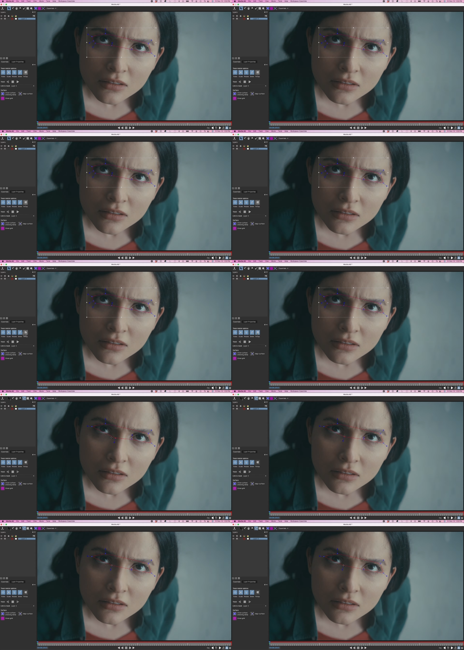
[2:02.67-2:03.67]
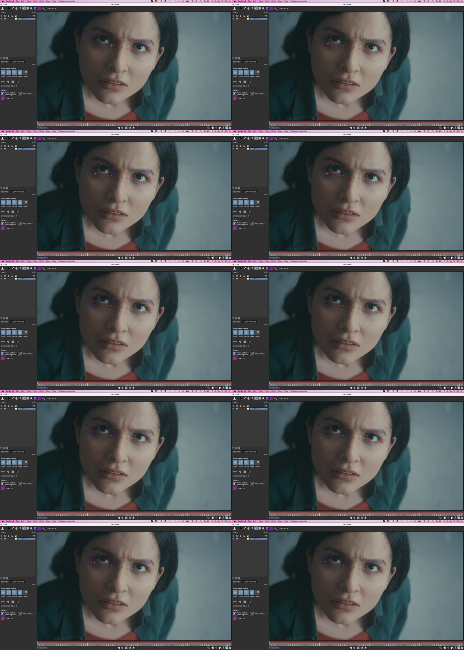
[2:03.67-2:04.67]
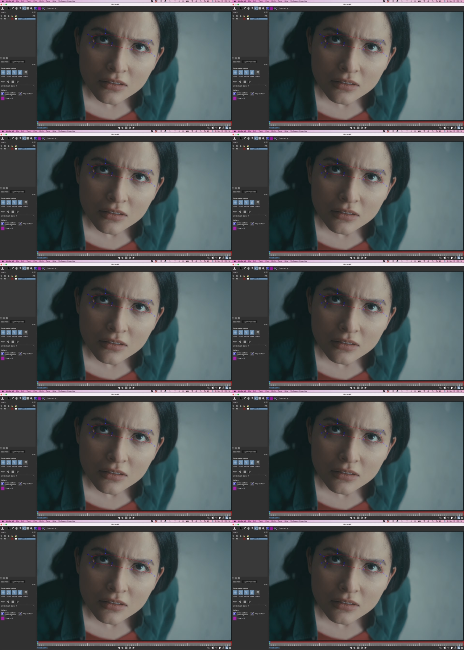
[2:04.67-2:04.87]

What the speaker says: [no speech]